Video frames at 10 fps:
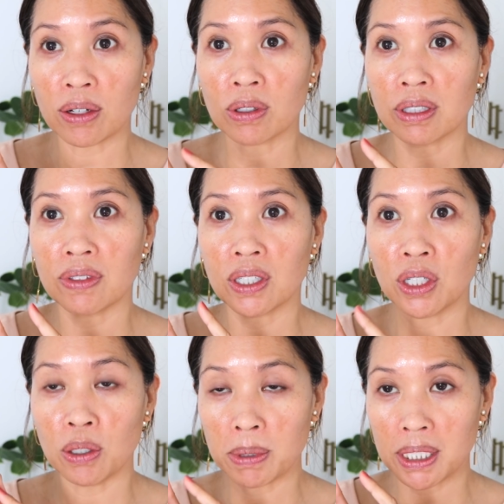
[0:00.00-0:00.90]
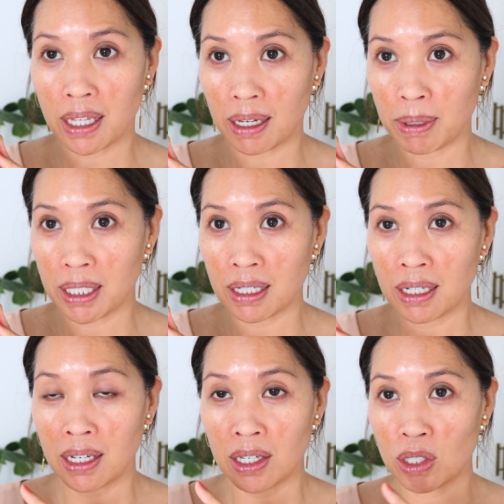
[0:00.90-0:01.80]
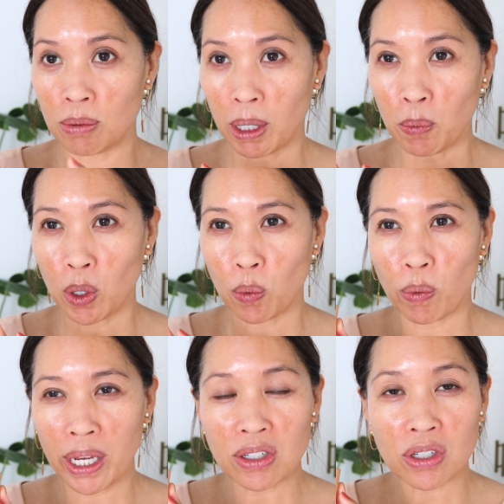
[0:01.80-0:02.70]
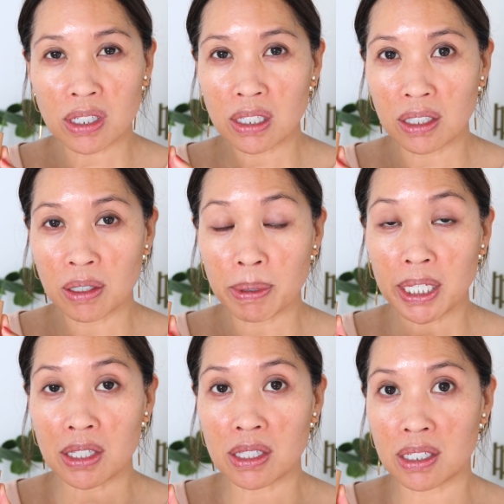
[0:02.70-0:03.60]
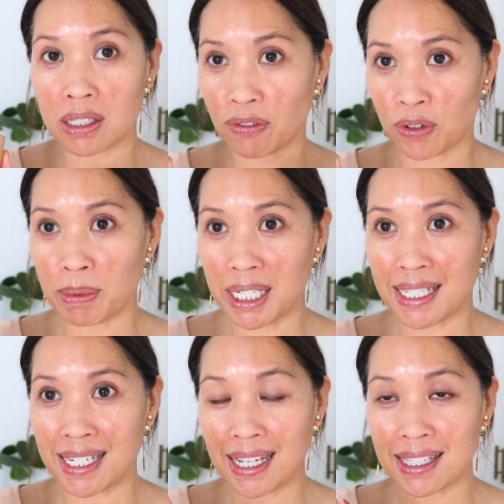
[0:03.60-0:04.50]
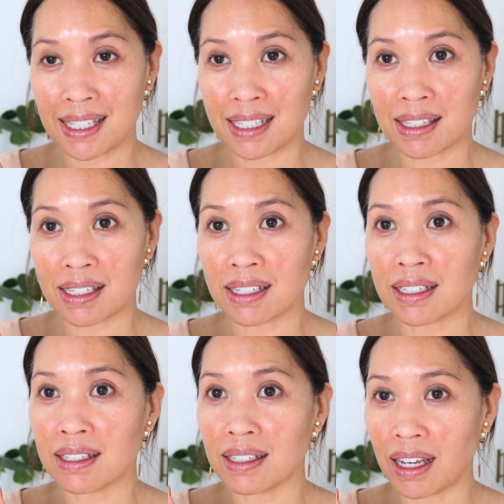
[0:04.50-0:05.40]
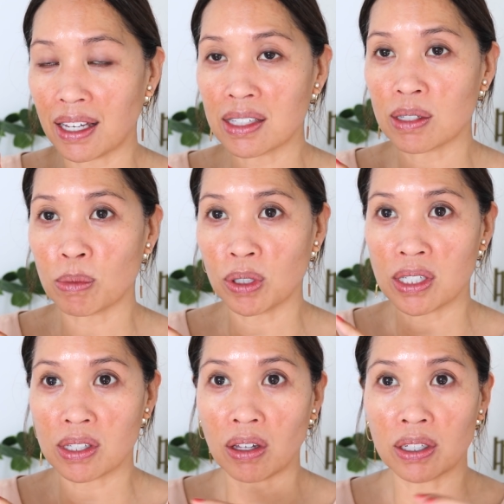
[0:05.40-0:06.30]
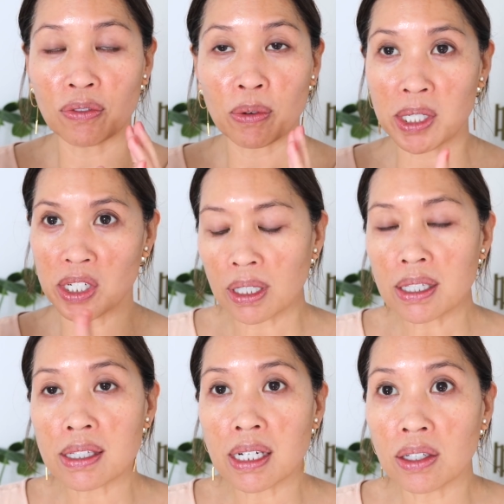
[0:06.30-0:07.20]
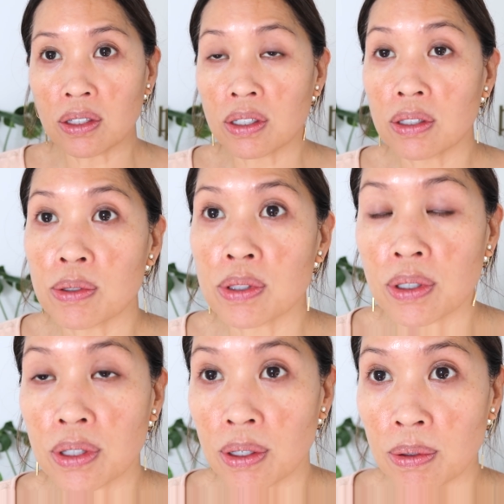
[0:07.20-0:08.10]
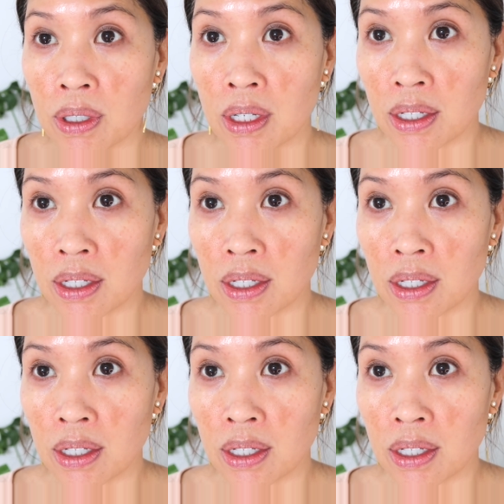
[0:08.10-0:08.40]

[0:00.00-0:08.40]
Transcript: or live in a humid climate, you might want to wait just a little bit for me to test this to get some really solid information. Let's take a look, close look though,